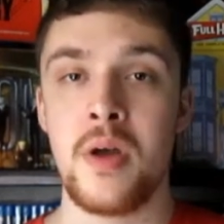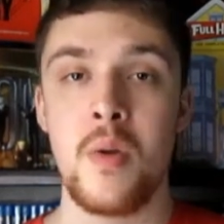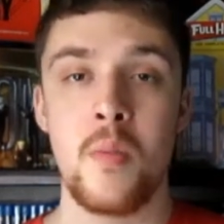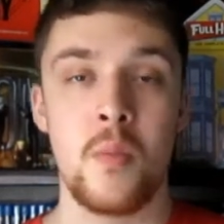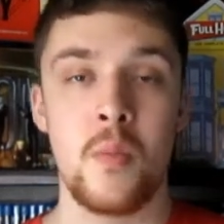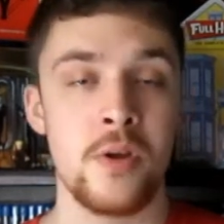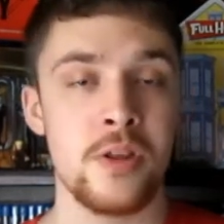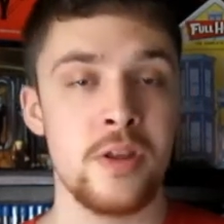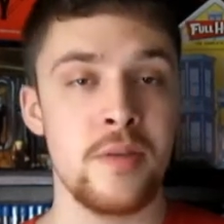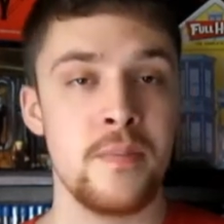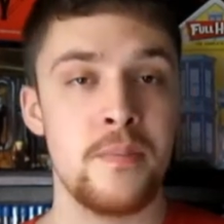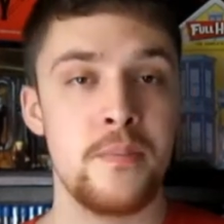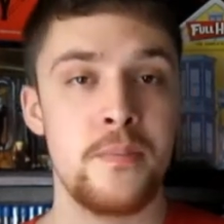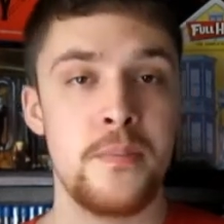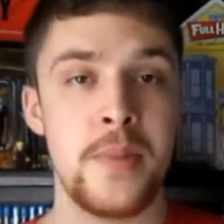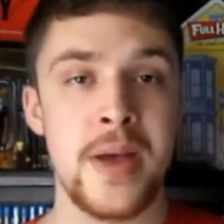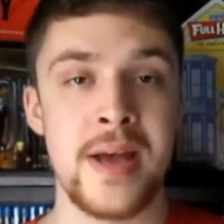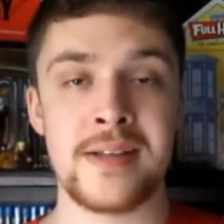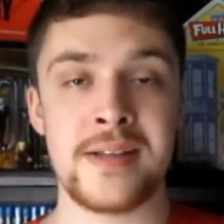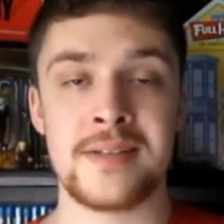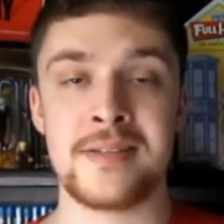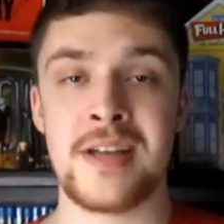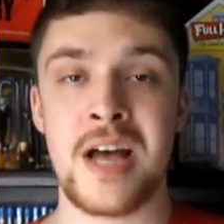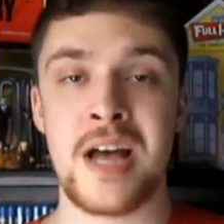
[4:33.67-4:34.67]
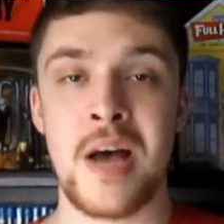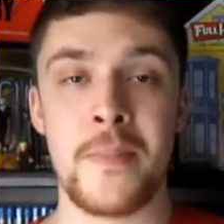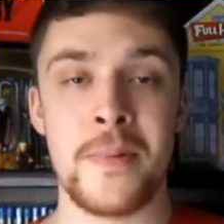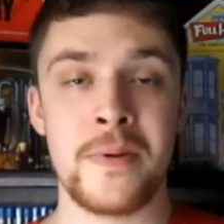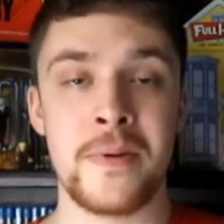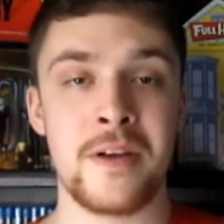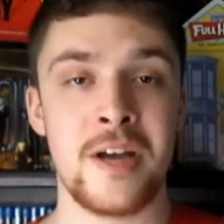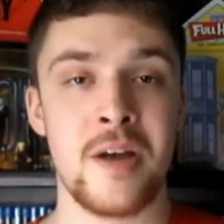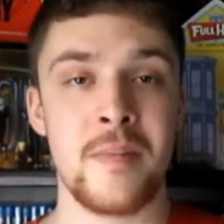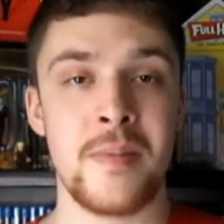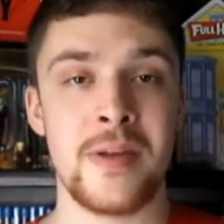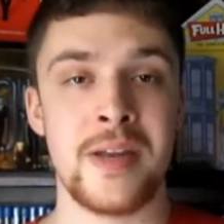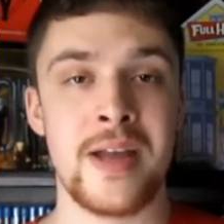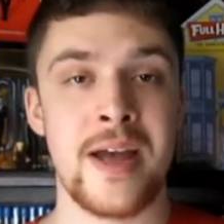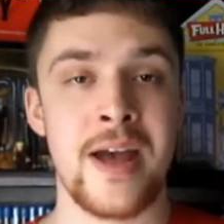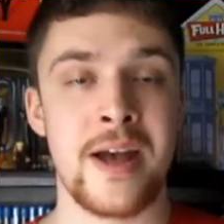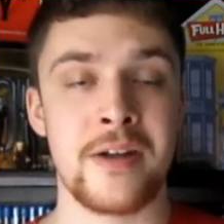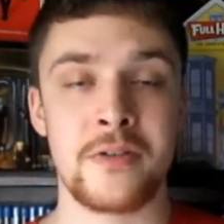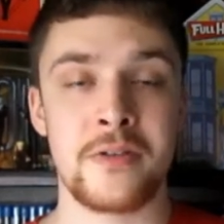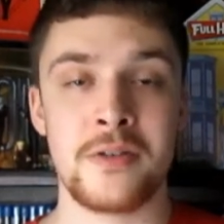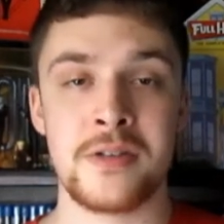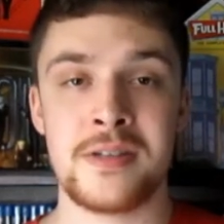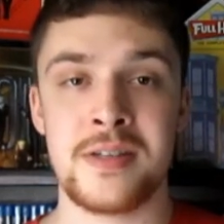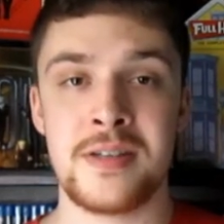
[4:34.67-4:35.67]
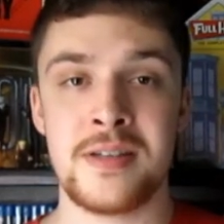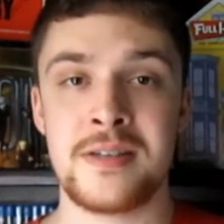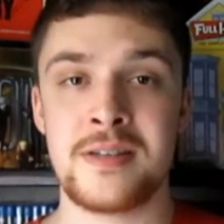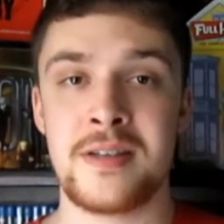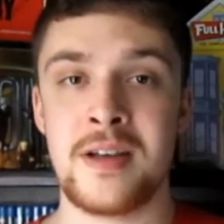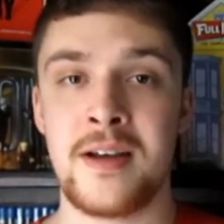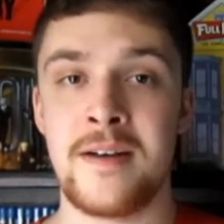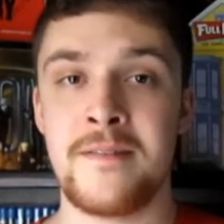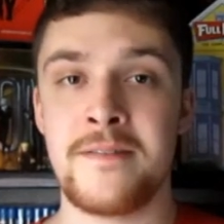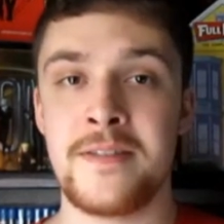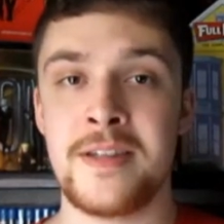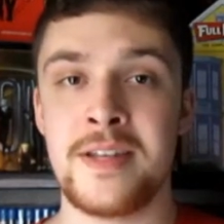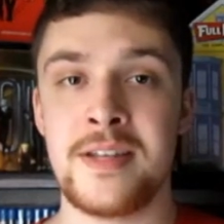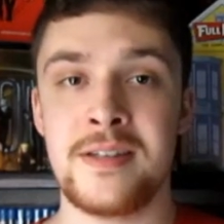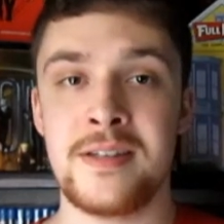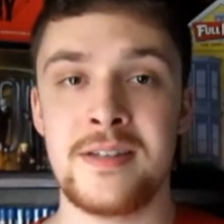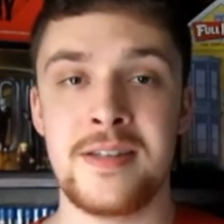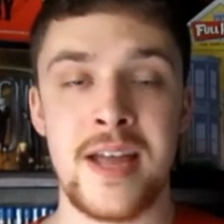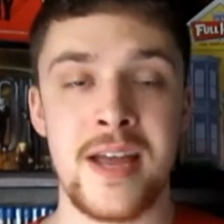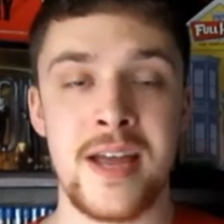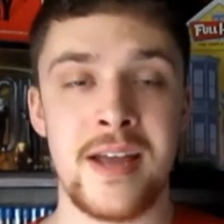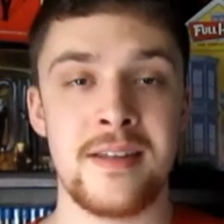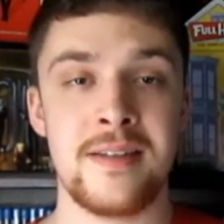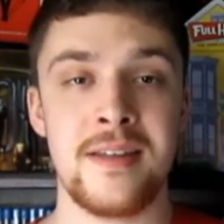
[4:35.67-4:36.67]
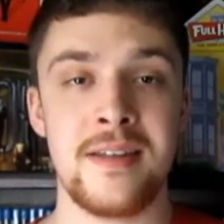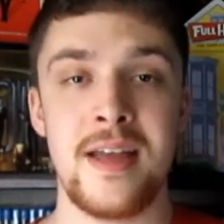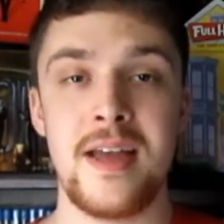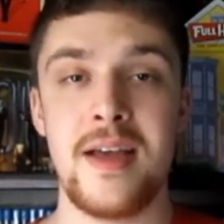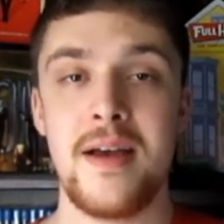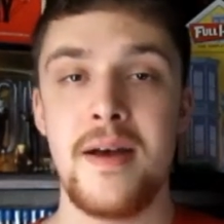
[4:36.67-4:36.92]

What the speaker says: one of the best up-and-coming actresses of these days.